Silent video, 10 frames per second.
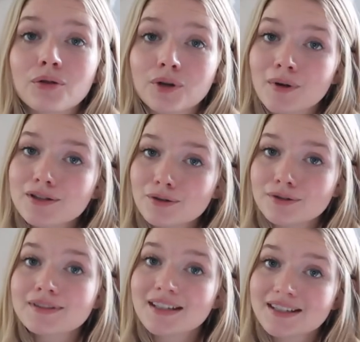three months
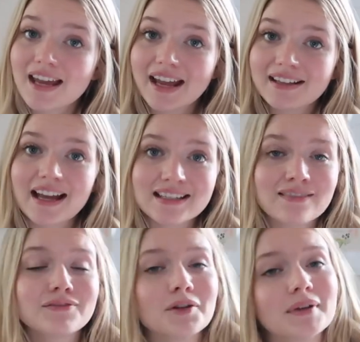old today as
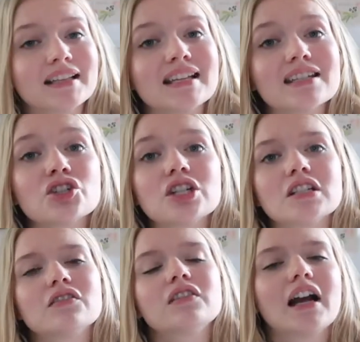I'm filming this, and
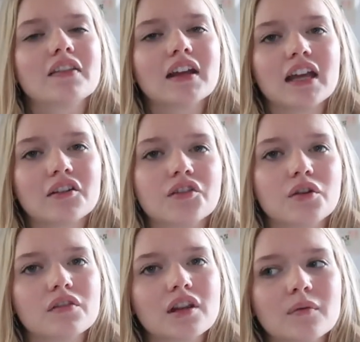she's finally in a
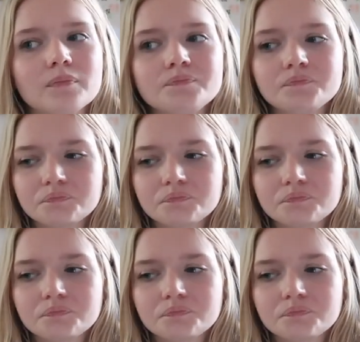few of them